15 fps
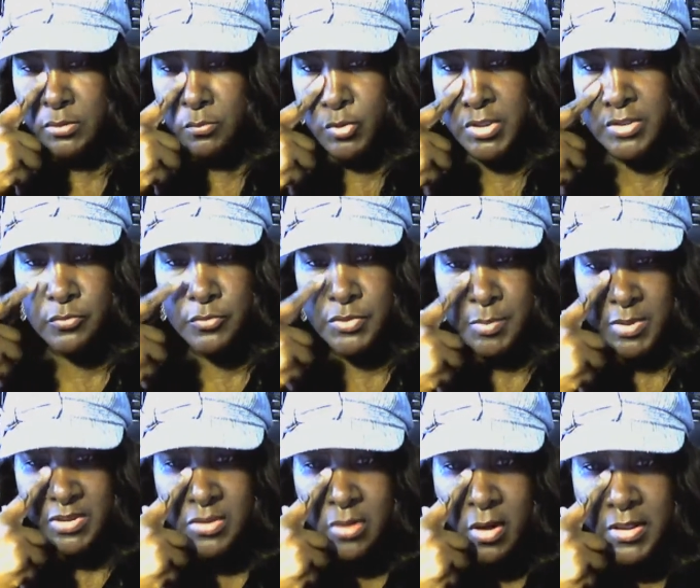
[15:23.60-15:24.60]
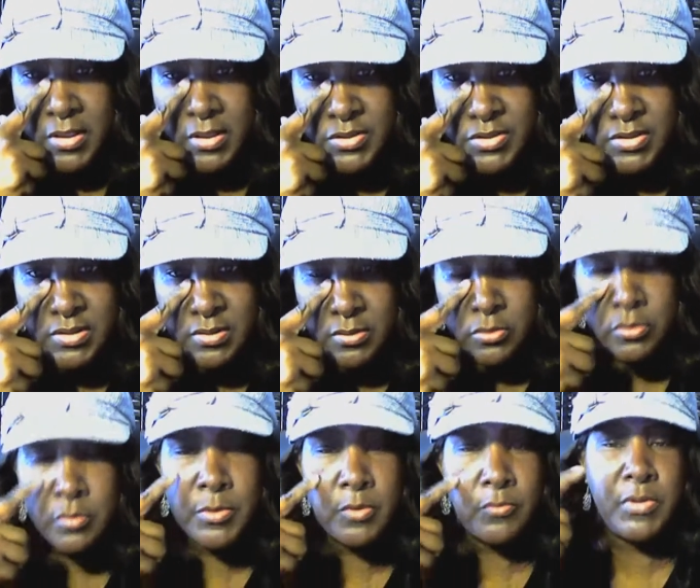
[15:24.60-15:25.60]
wrinkles, but it's starting to get just a
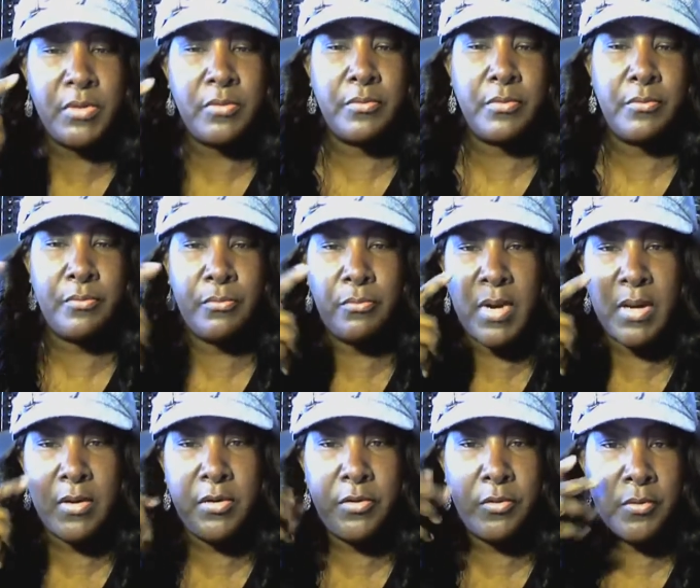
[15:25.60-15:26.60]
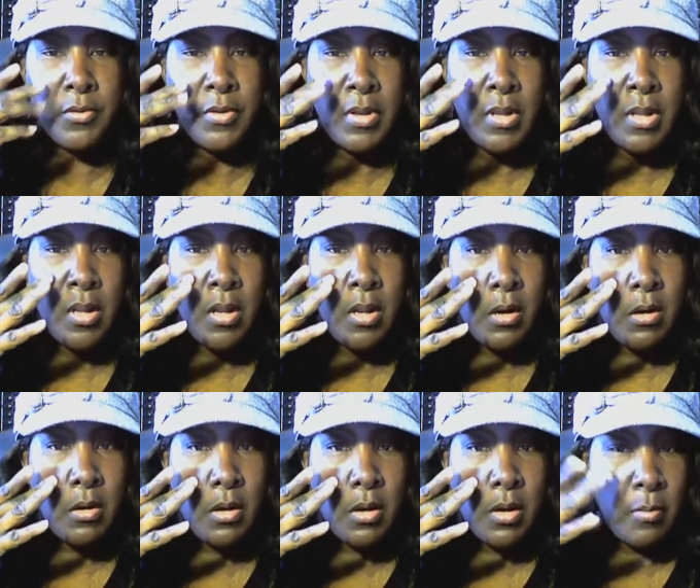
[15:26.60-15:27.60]
little bit wrinkled right here.
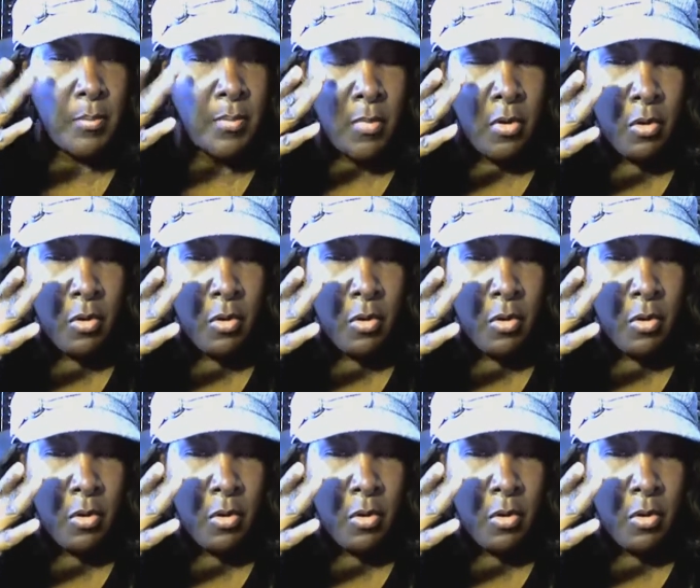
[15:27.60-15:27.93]
Um,